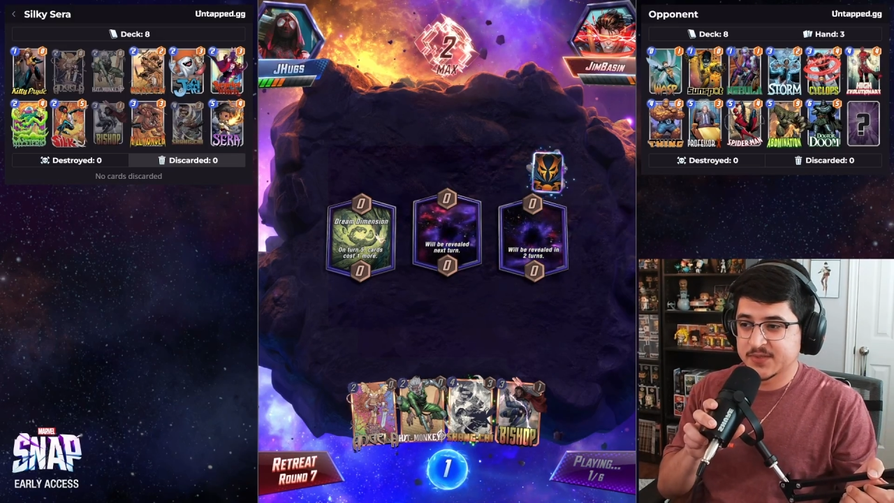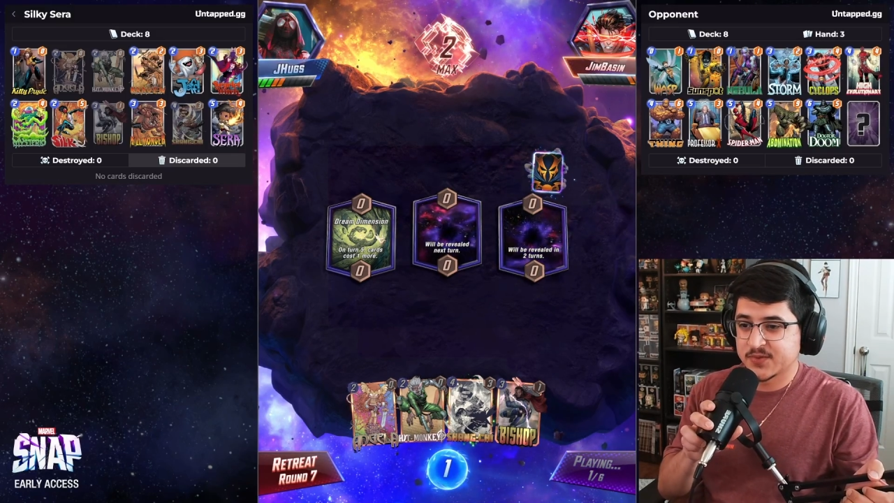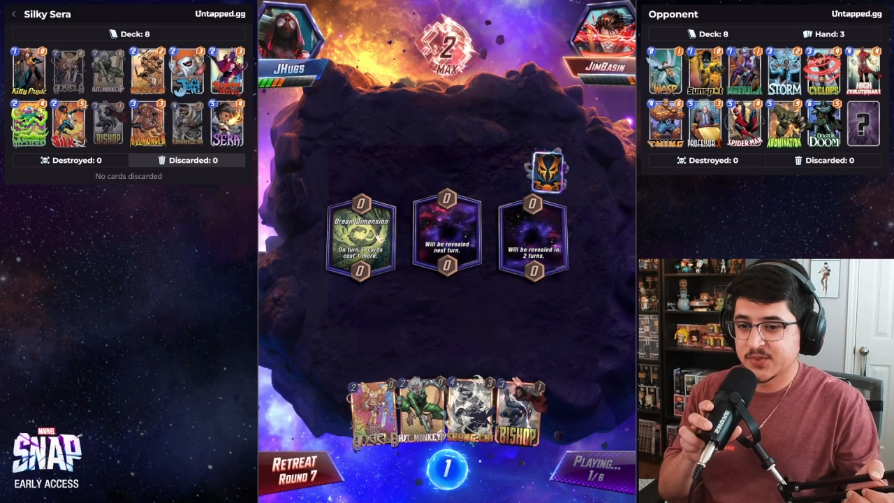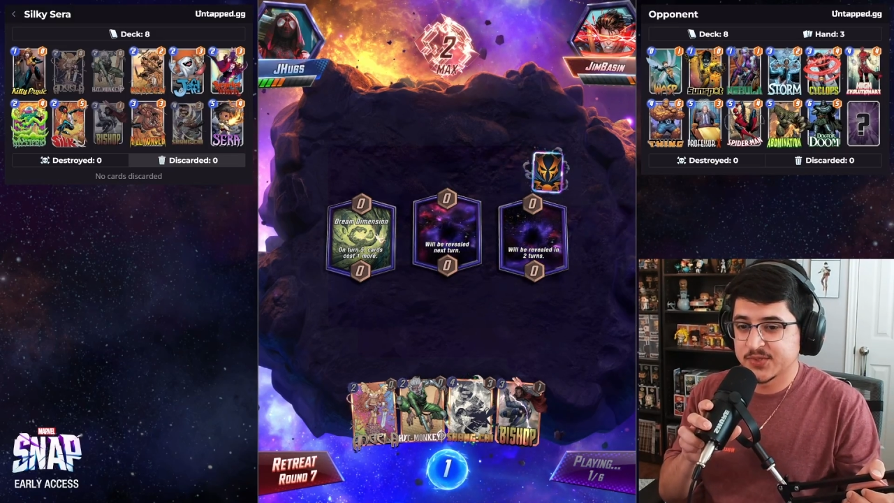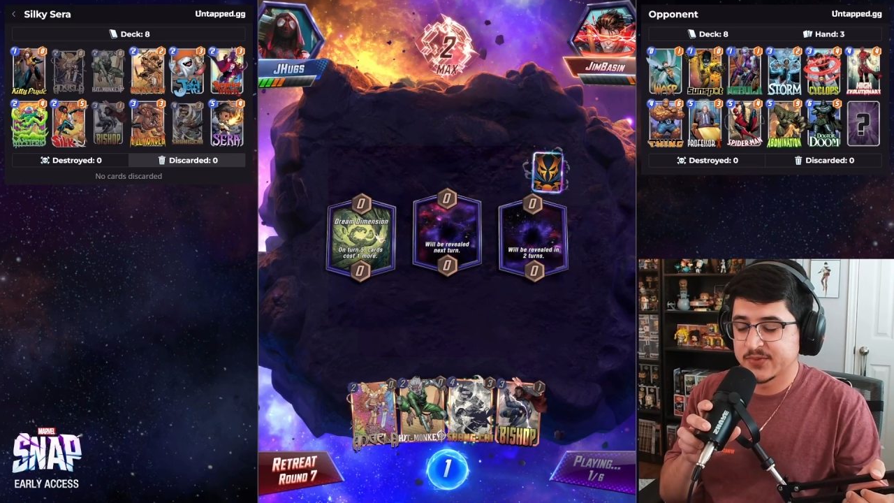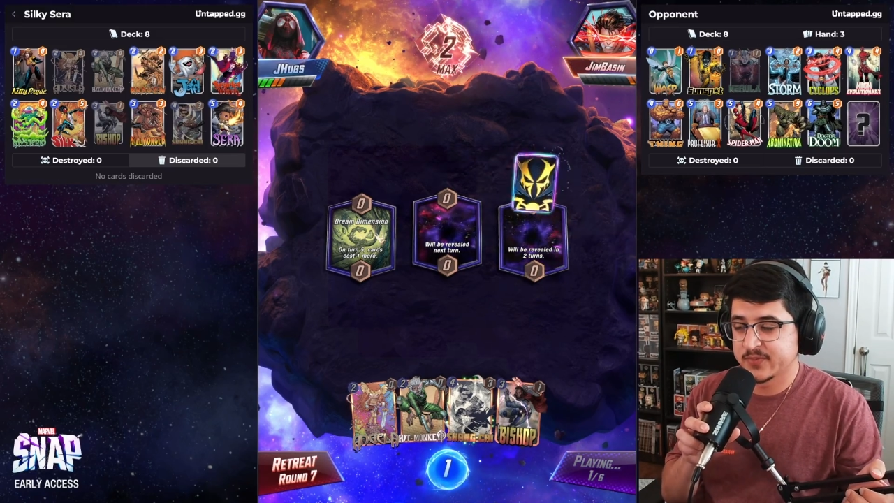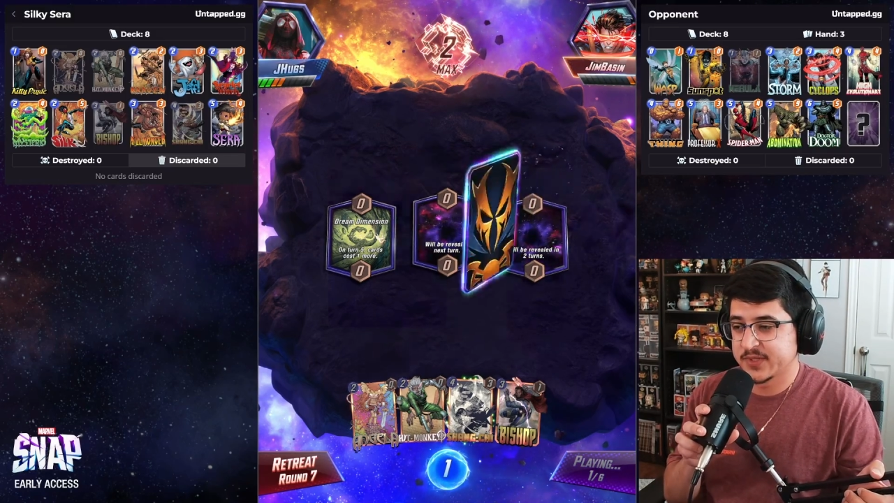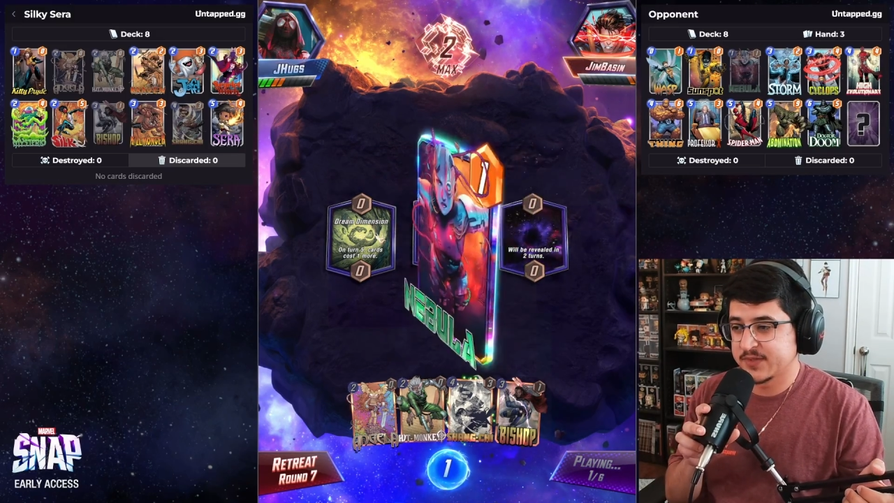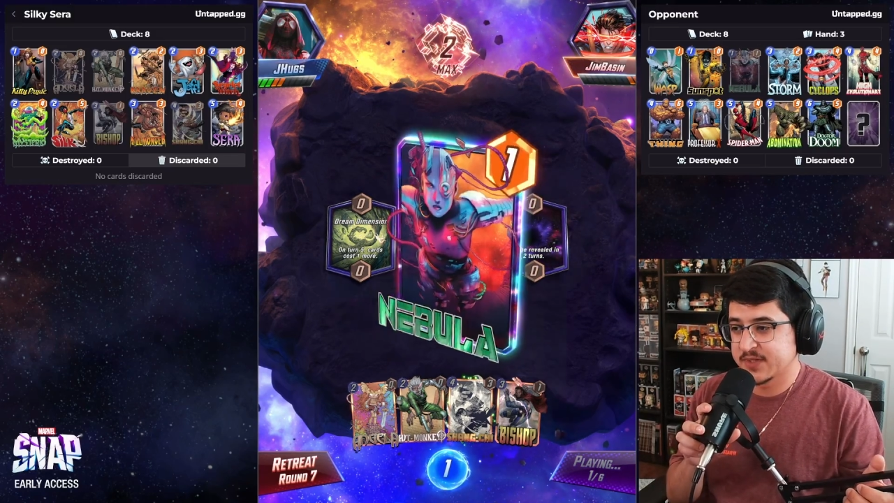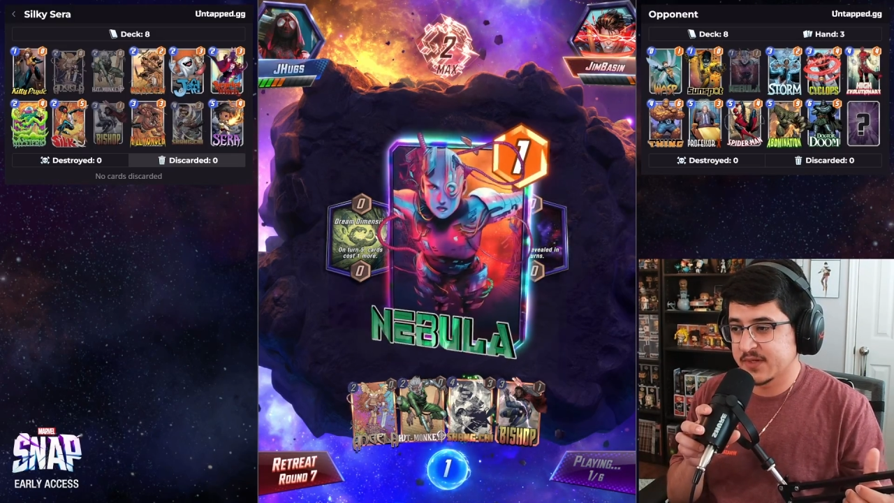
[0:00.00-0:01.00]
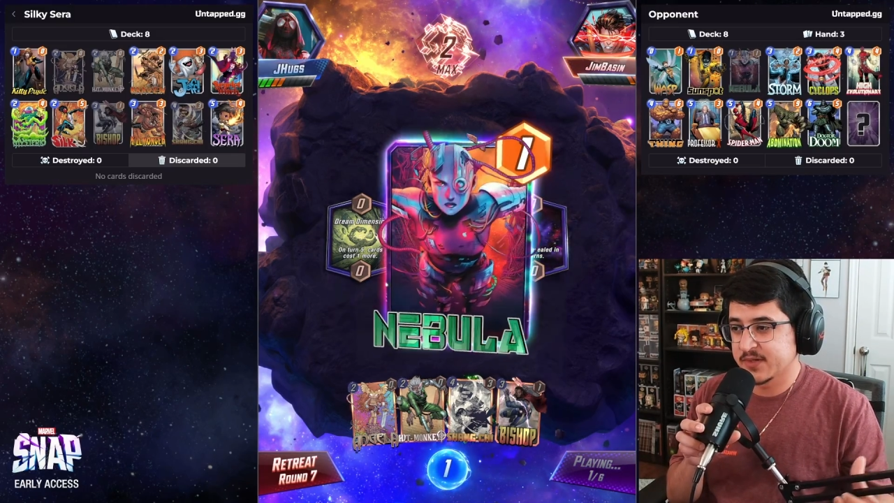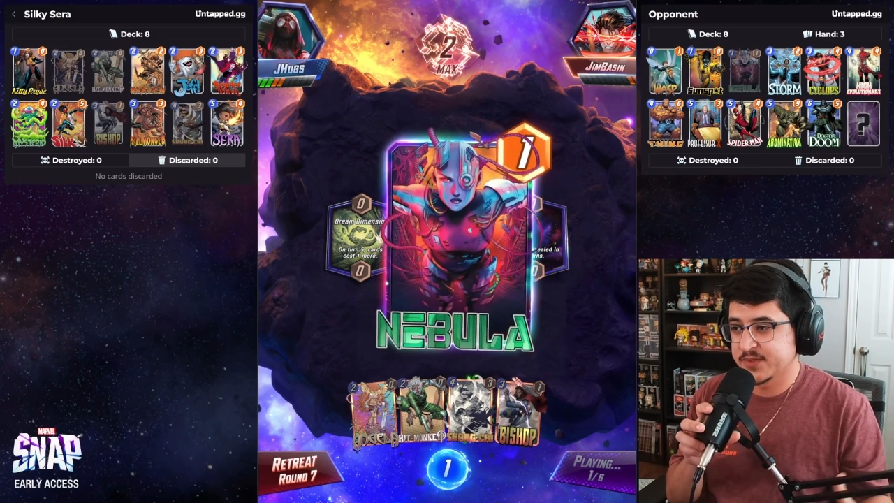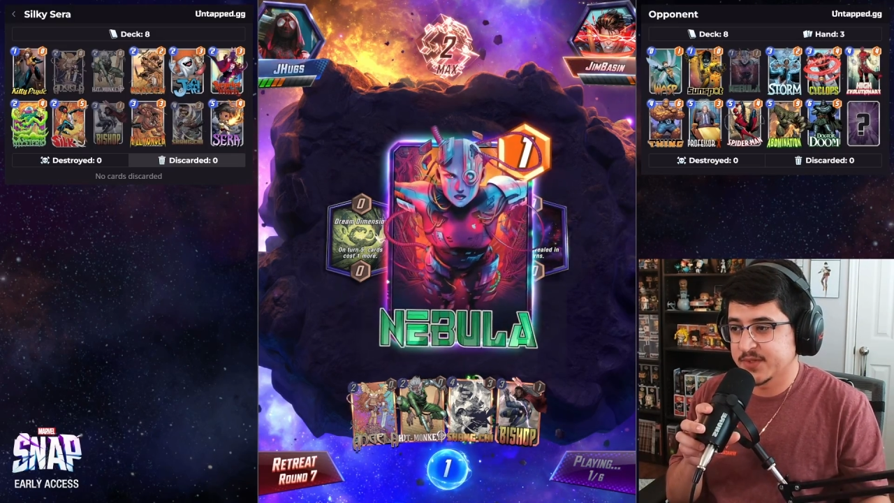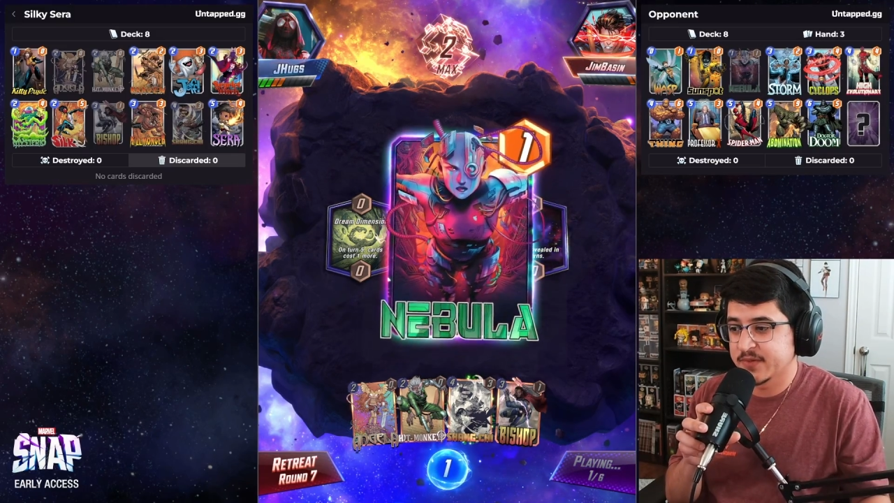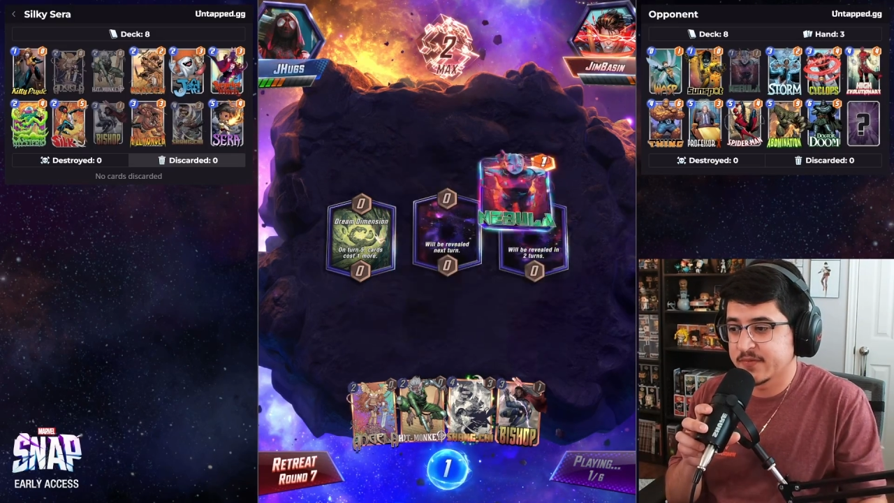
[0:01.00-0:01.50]
of course, you want to play Sera on
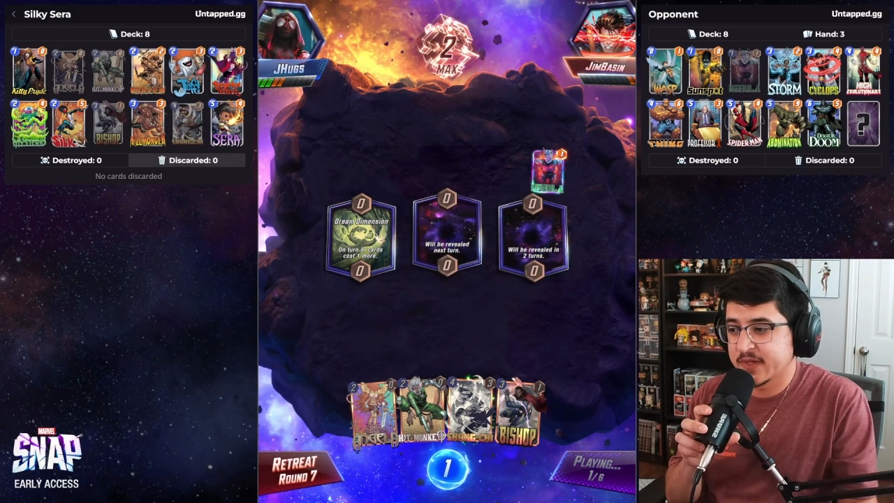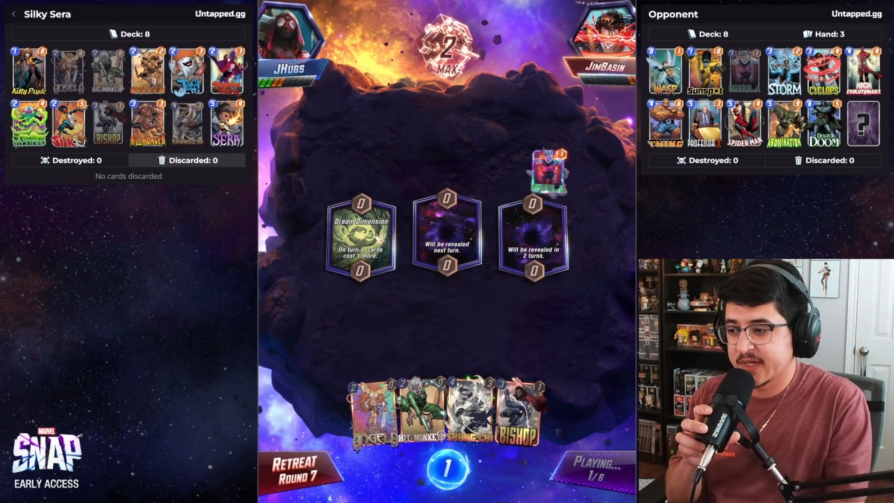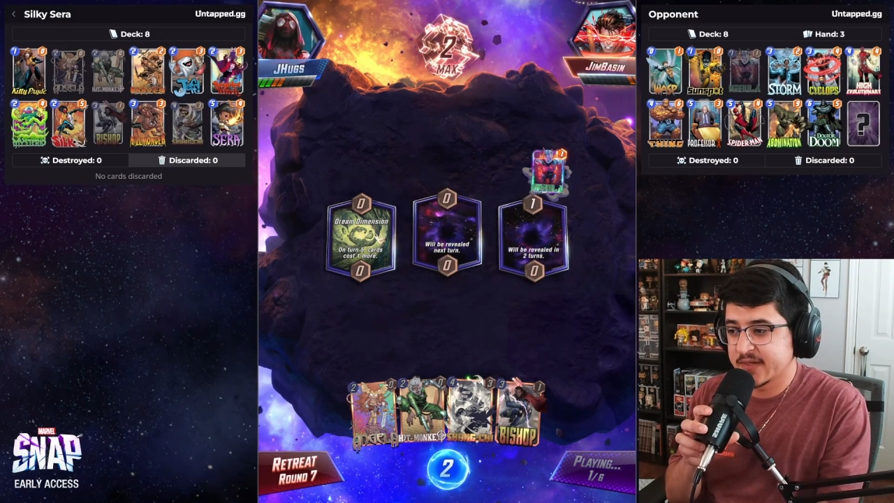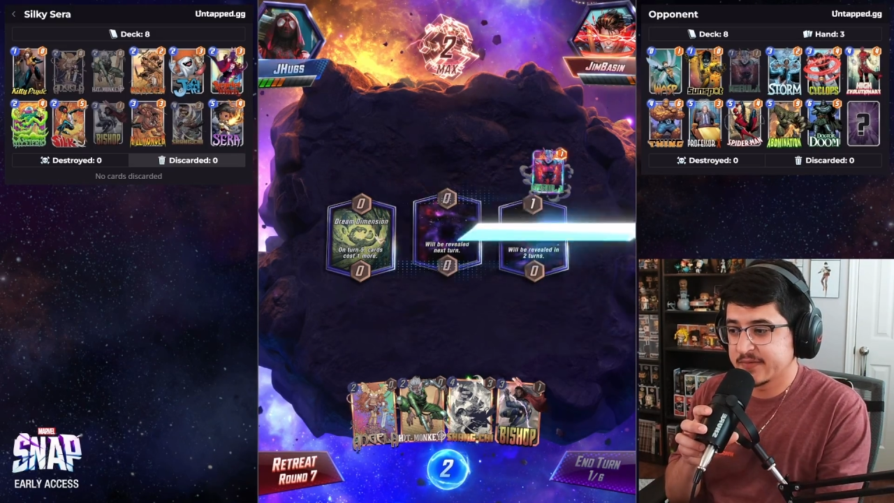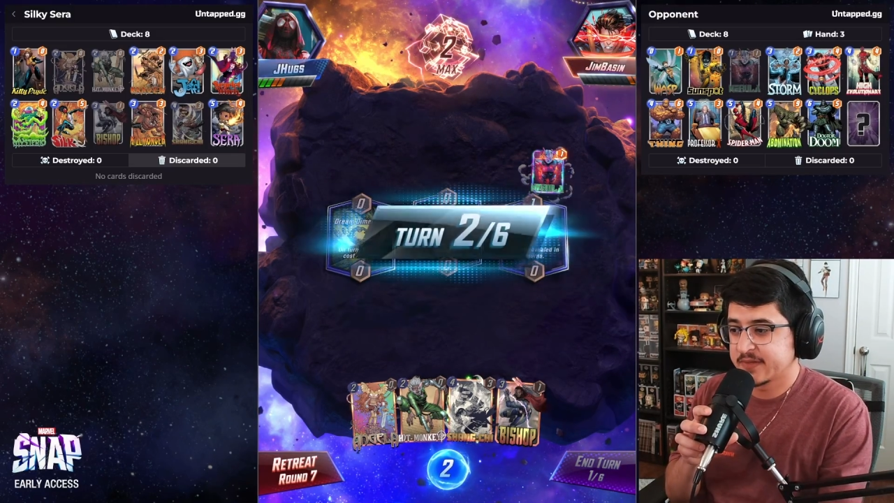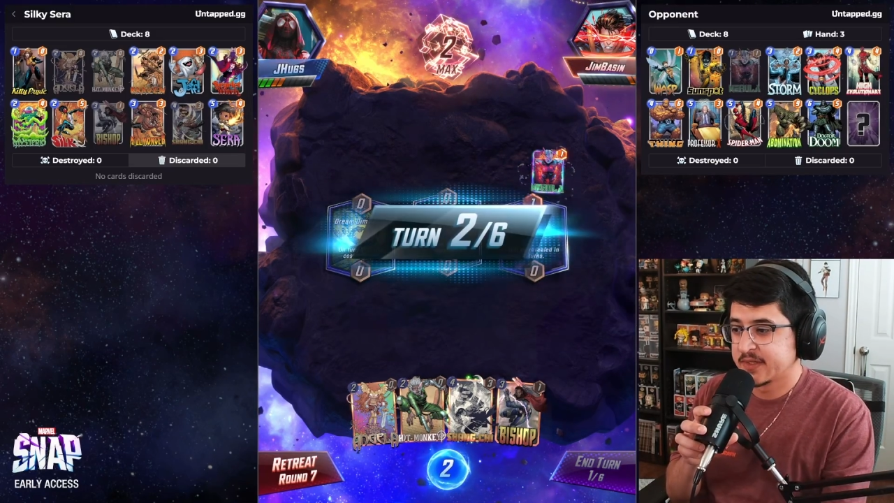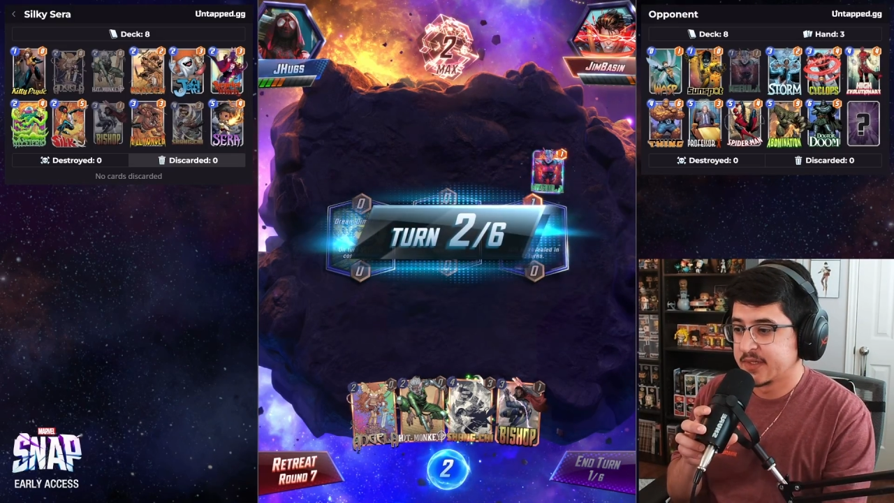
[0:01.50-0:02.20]
turn 5.